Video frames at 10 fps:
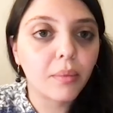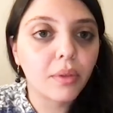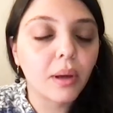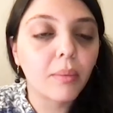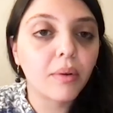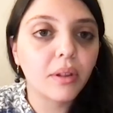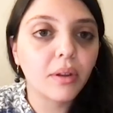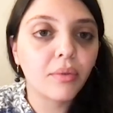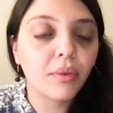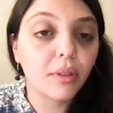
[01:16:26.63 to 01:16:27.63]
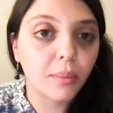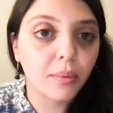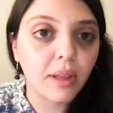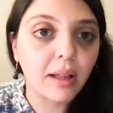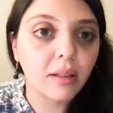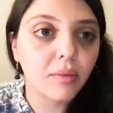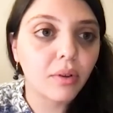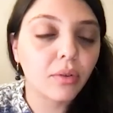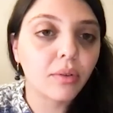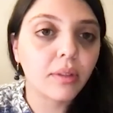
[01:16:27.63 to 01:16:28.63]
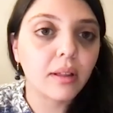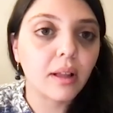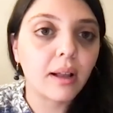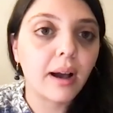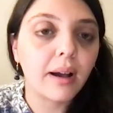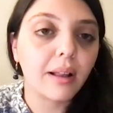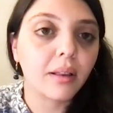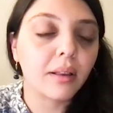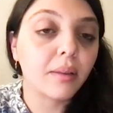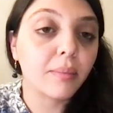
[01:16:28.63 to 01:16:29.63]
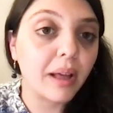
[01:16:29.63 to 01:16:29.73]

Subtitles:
some of the different substantive issues that Al-Haq and